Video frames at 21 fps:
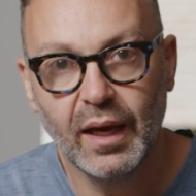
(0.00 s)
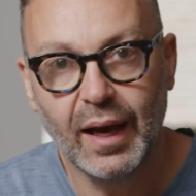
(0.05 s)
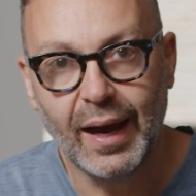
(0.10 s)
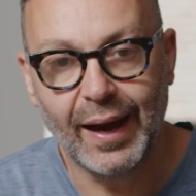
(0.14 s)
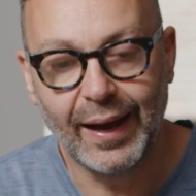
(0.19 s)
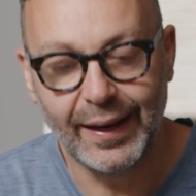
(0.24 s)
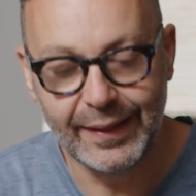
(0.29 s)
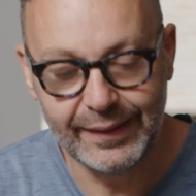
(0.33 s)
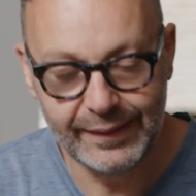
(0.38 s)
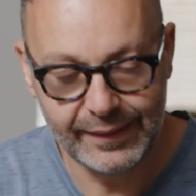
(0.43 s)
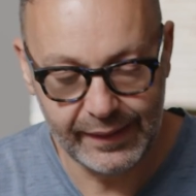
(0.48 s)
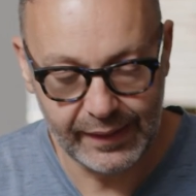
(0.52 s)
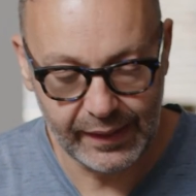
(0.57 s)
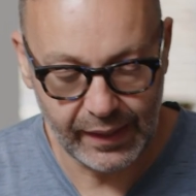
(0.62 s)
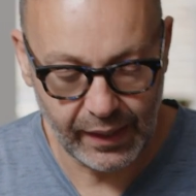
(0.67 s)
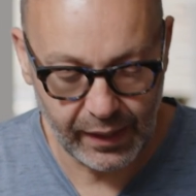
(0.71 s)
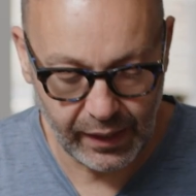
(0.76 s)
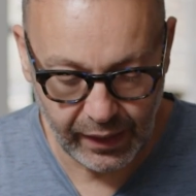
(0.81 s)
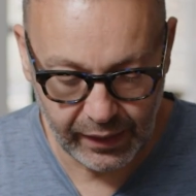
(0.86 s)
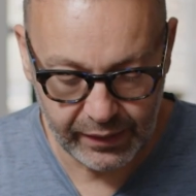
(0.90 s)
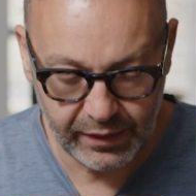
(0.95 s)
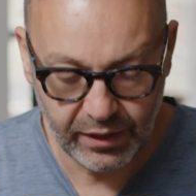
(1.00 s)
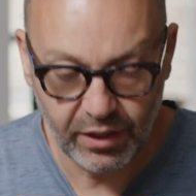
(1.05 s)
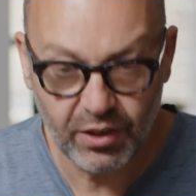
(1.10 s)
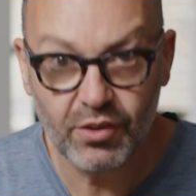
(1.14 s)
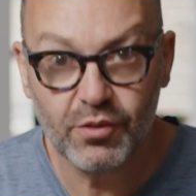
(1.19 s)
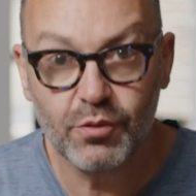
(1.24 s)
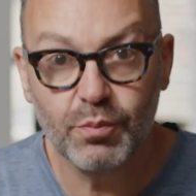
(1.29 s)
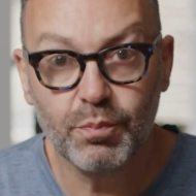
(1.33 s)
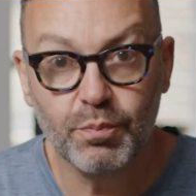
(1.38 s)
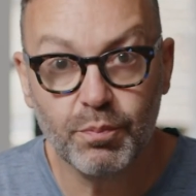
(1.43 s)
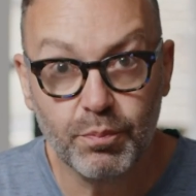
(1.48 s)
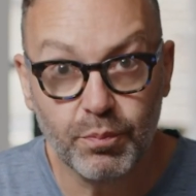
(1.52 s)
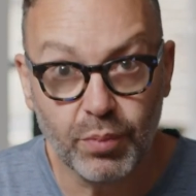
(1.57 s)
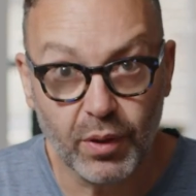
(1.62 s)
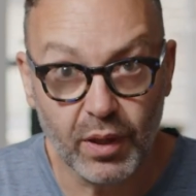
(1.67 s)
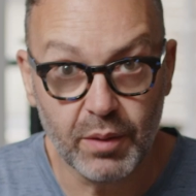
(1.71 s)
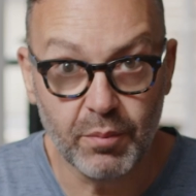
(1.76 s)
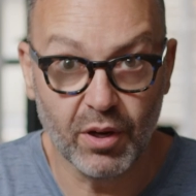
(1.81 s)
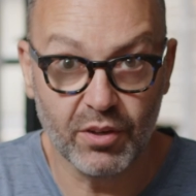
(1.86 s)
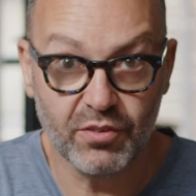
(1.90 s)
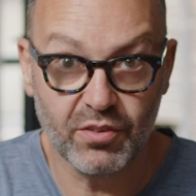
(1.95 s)
idea, and here's
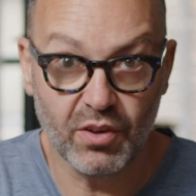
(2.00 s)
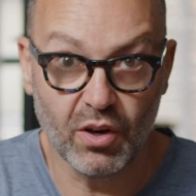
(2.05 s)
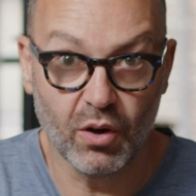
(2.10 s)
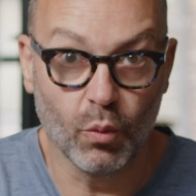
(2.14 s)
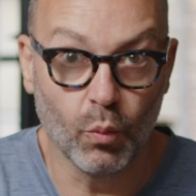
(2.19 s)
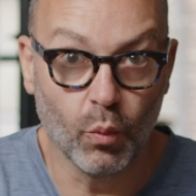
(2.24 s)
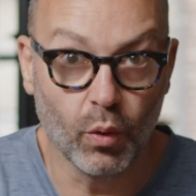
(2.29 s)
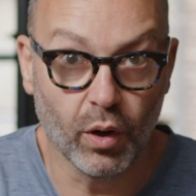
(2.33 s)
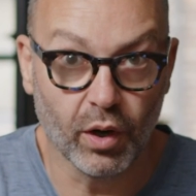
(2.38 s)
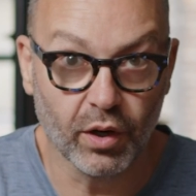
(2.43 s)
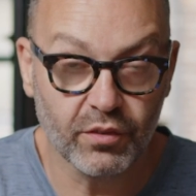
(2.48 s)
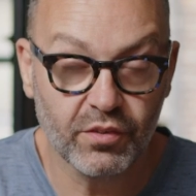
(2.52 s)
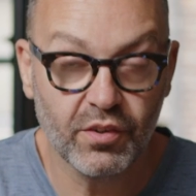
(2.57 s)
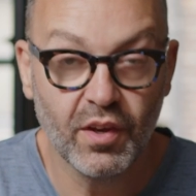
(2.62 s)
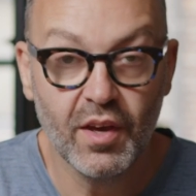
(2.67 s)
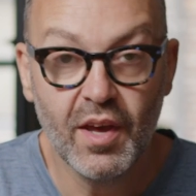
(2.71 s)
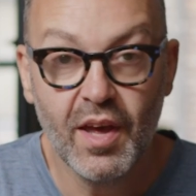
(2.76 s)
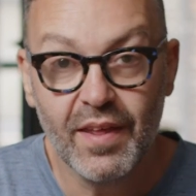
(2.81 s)
pretty much how it works.